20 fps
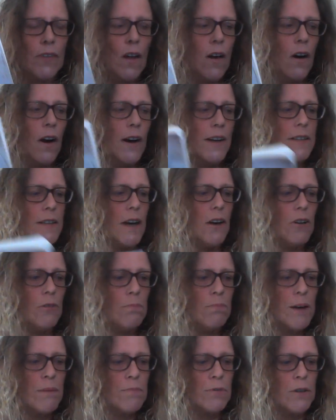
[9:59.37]
I tell
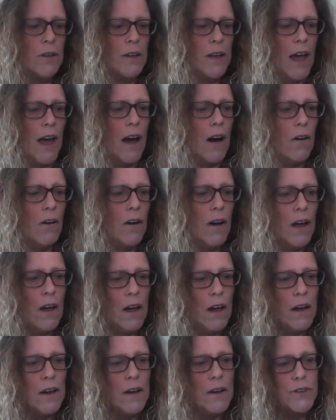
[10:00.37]
people now
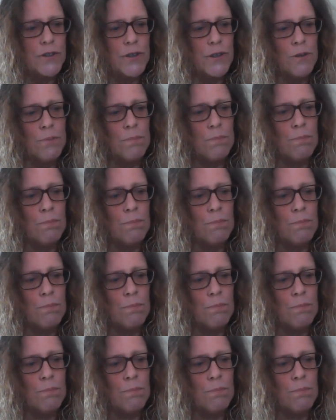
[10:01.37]
to